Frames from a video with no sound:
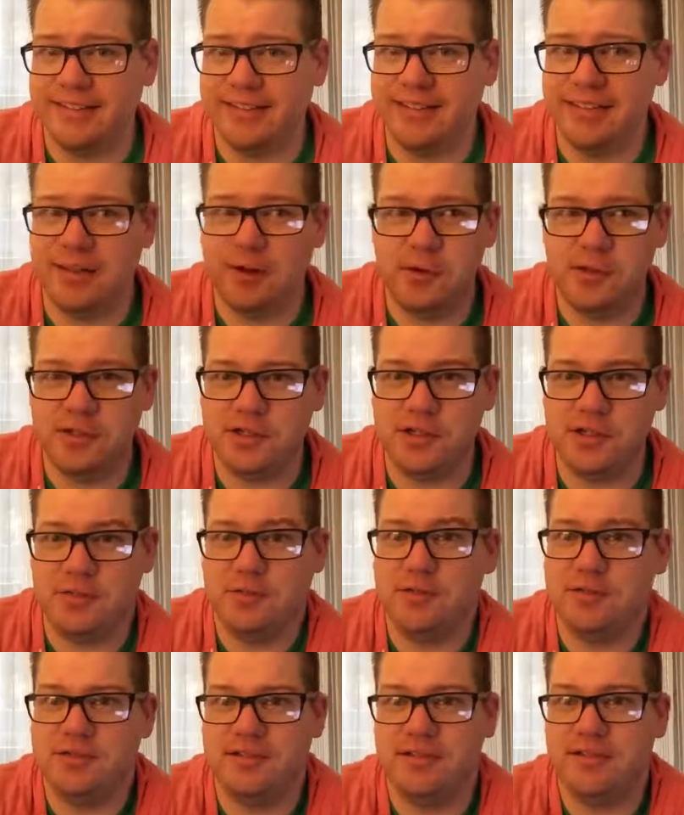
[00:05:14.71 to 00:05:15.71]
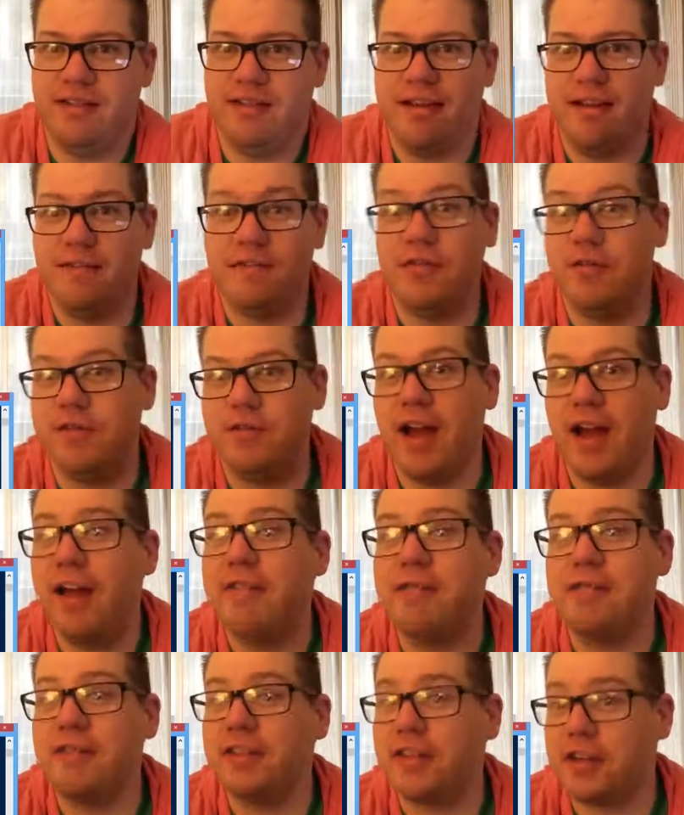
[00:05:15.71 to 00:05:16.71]
If you've
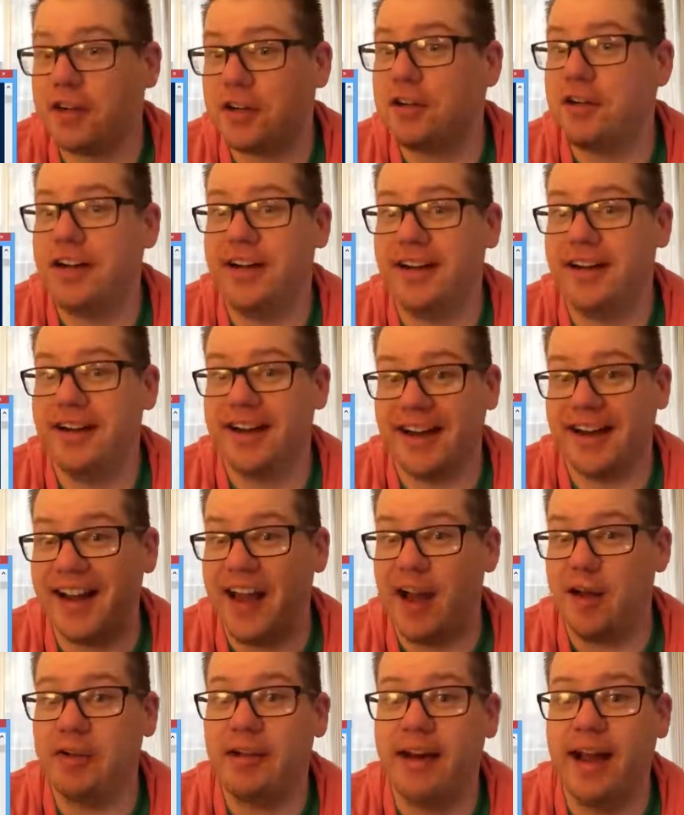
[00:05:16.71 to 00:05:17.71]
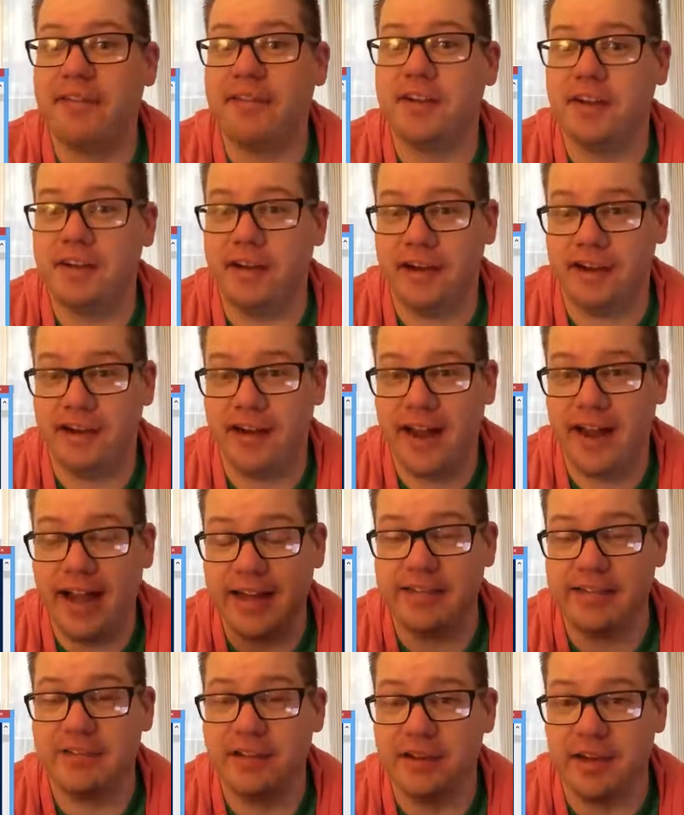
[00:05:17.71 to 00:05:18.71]
ever created an account in
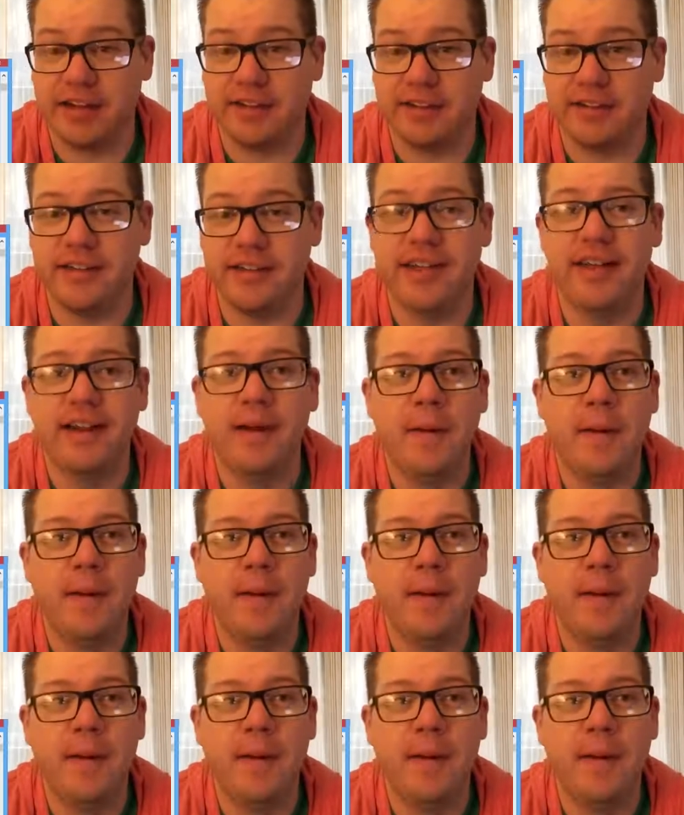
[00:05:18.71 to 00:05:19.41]
Active Directory,